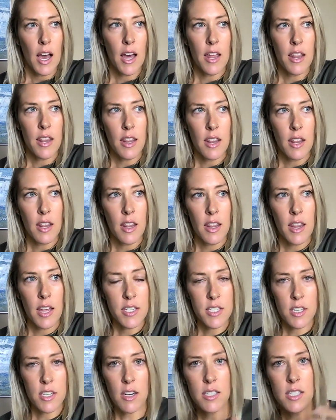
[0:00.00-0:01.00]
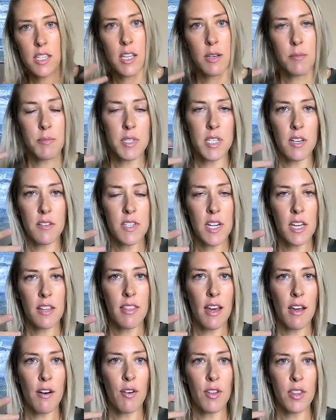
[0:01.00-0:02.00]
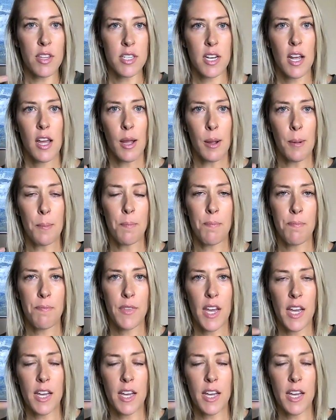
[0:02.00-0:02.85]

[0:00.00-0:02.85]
And they talk to themselves like that all the time.